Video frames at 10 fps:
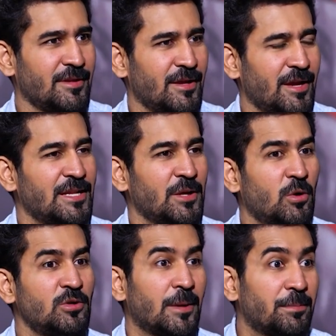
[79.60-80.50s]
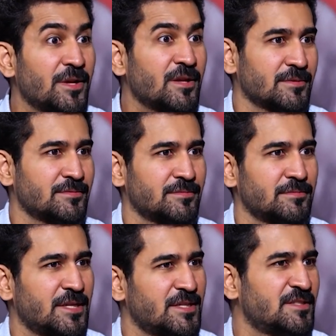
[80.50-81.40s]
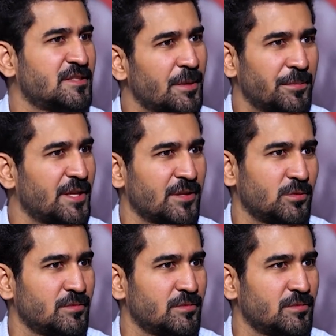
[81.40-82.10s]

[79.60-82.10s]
And I want to appear. Because he is not appearing, no.